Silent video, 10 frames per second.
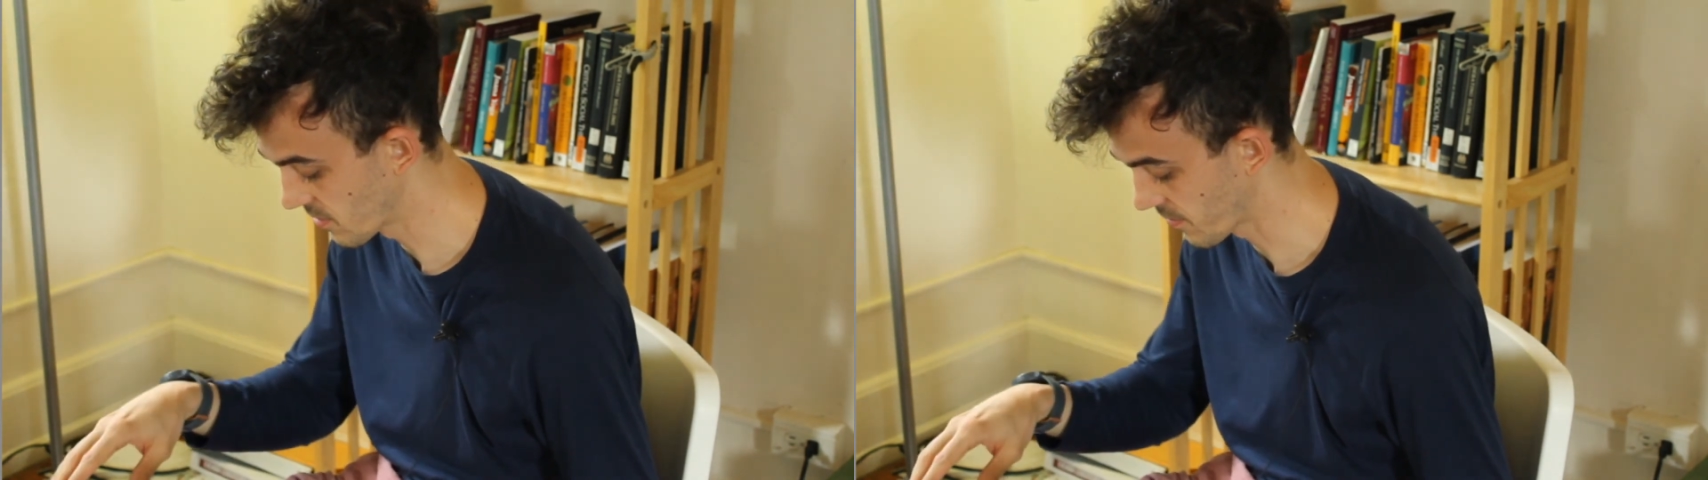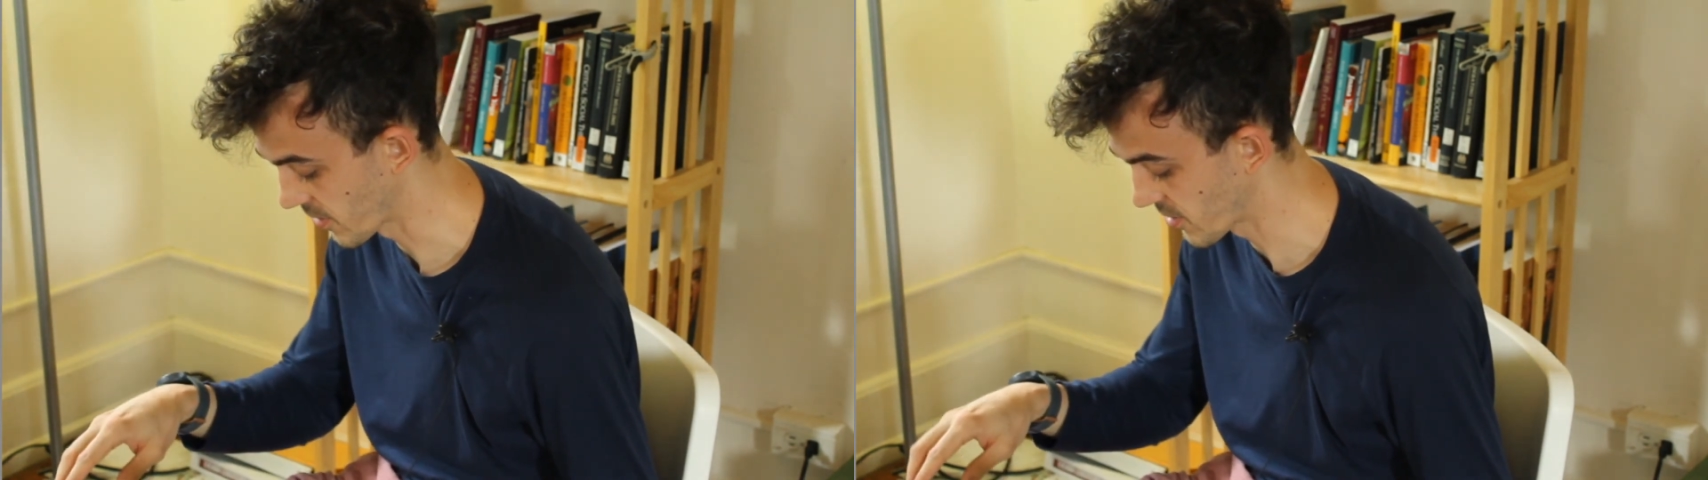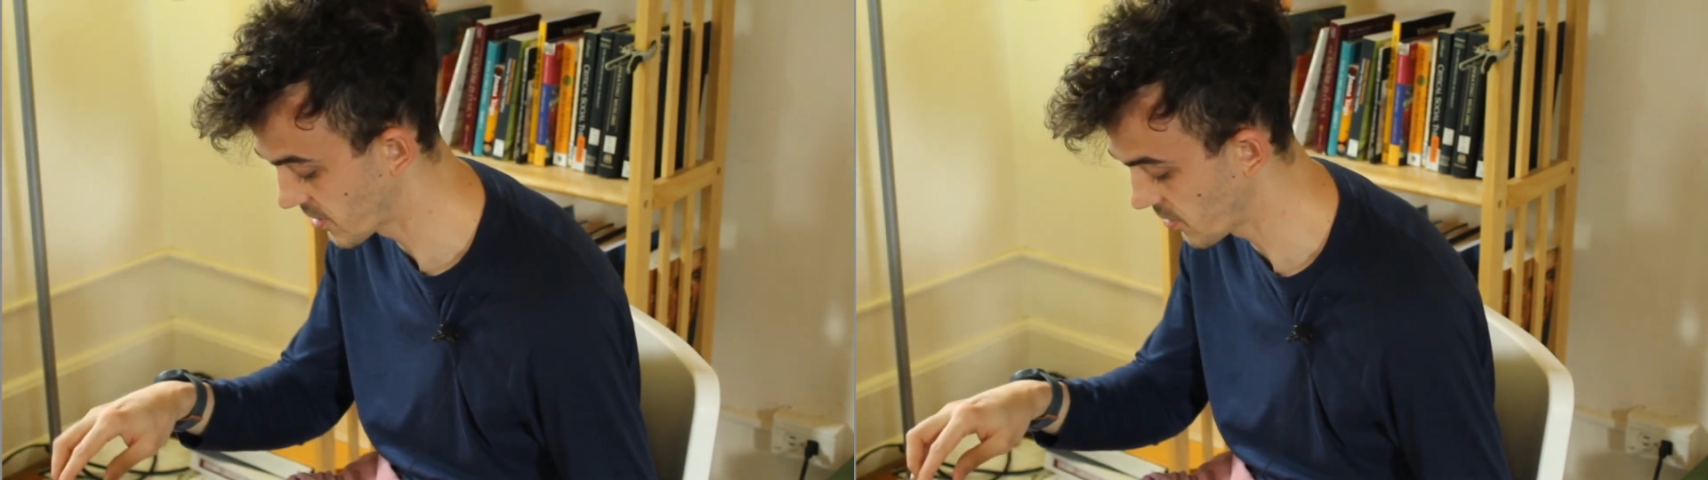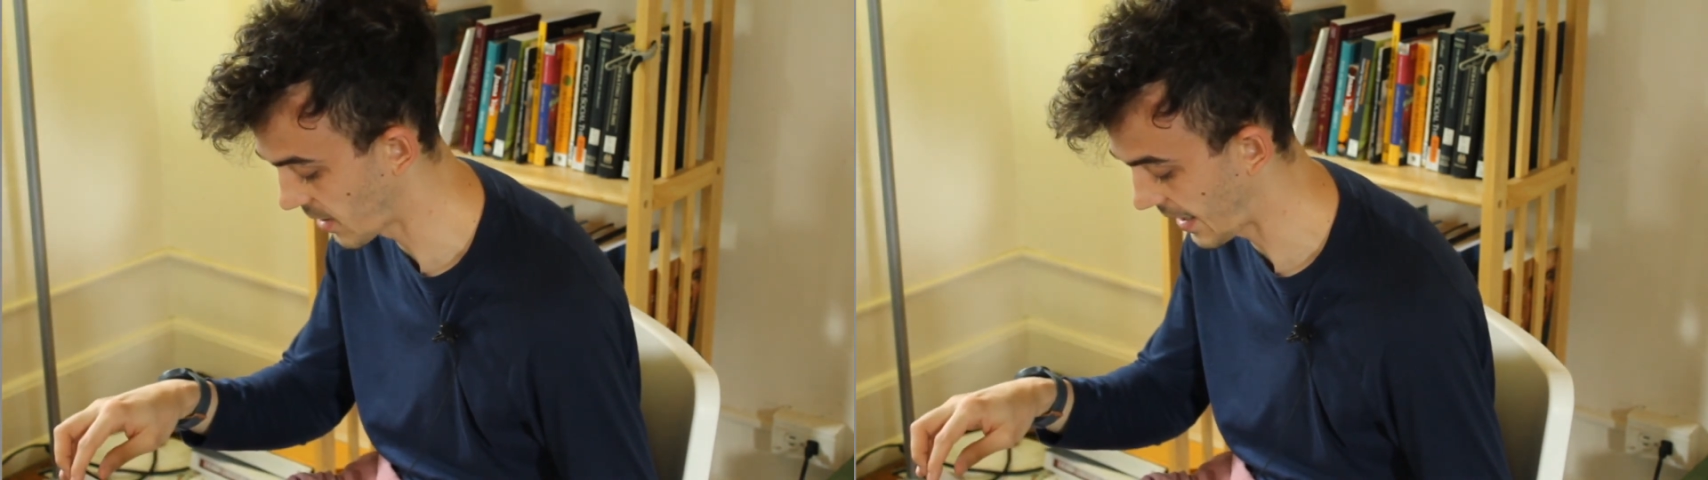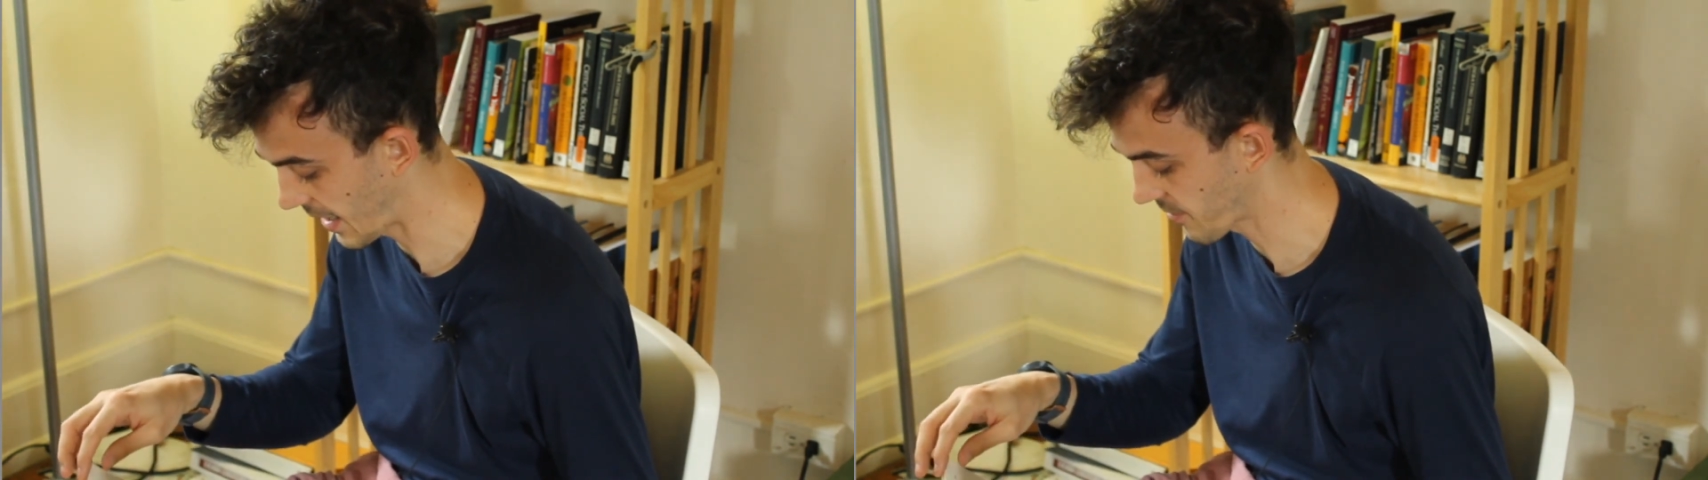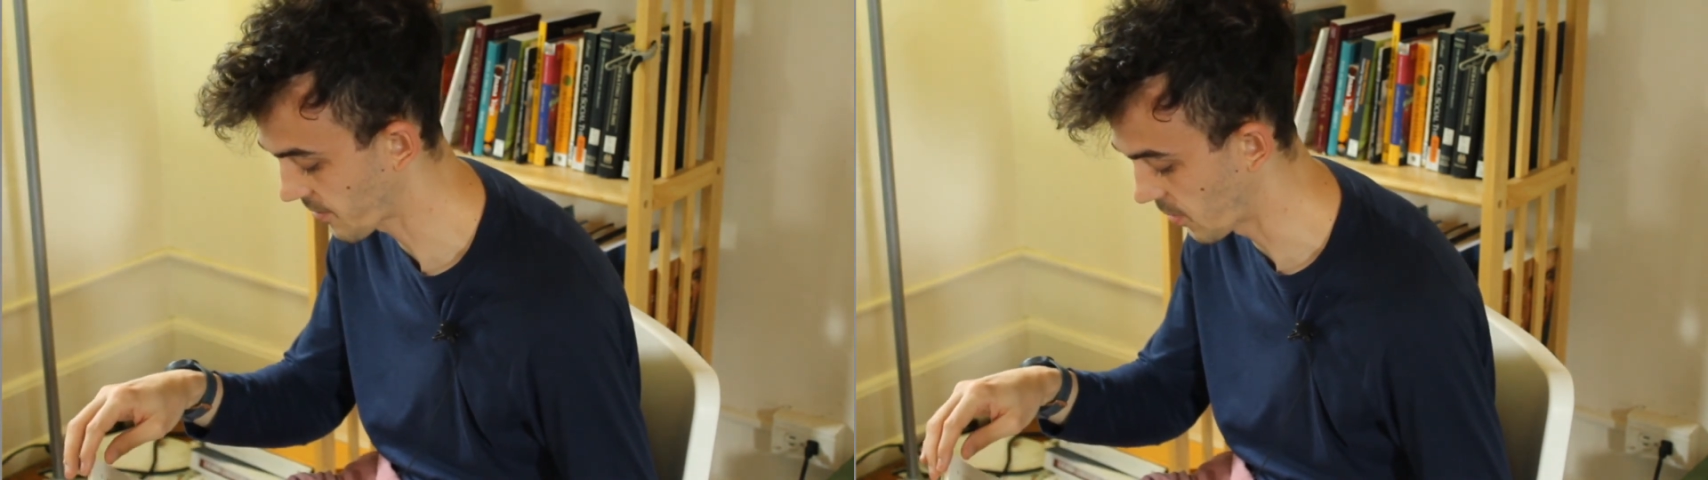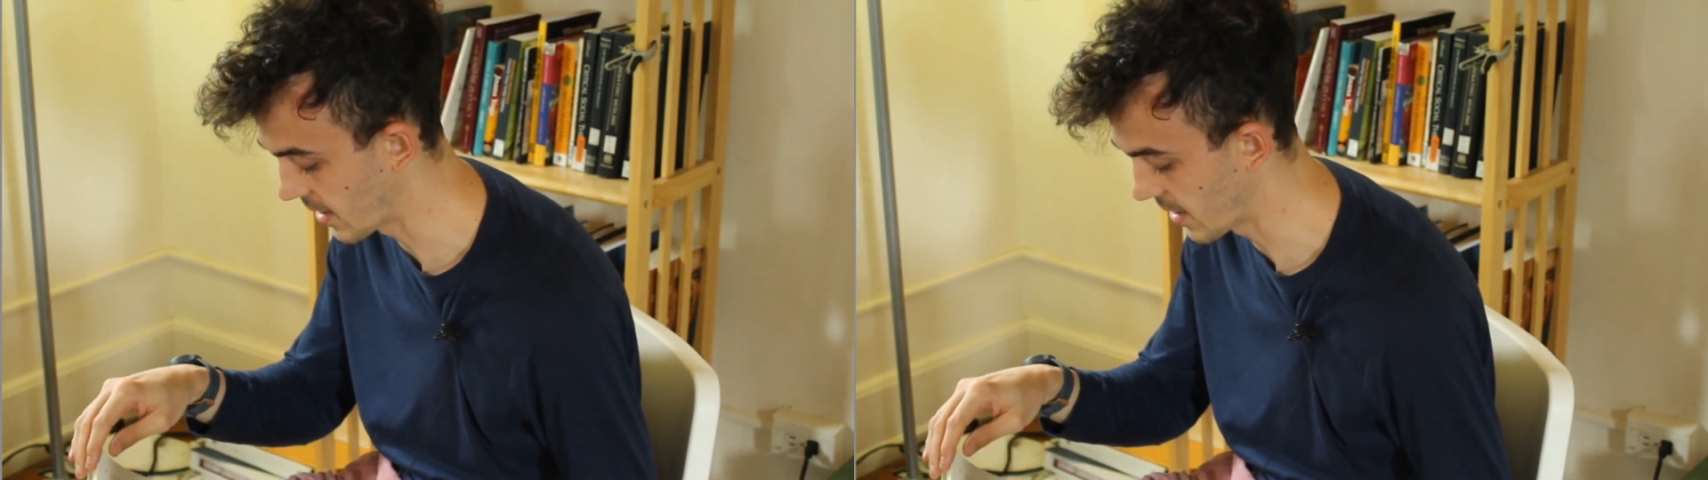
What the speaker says: pursue a halfway